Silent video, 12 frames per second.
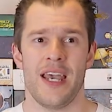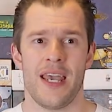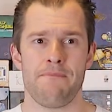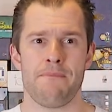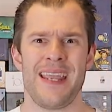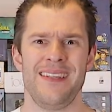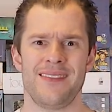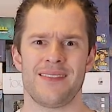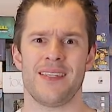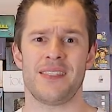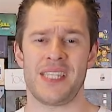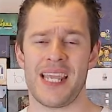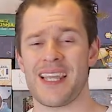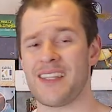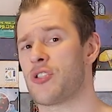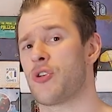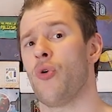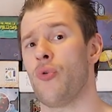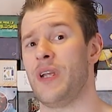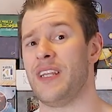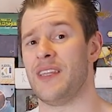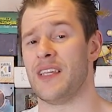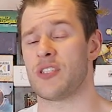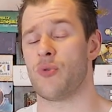It makes the ticket scoring
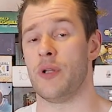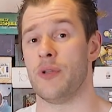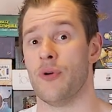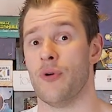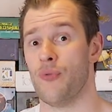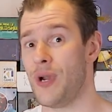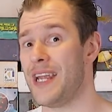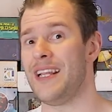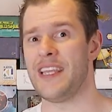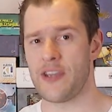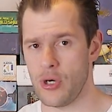in this one really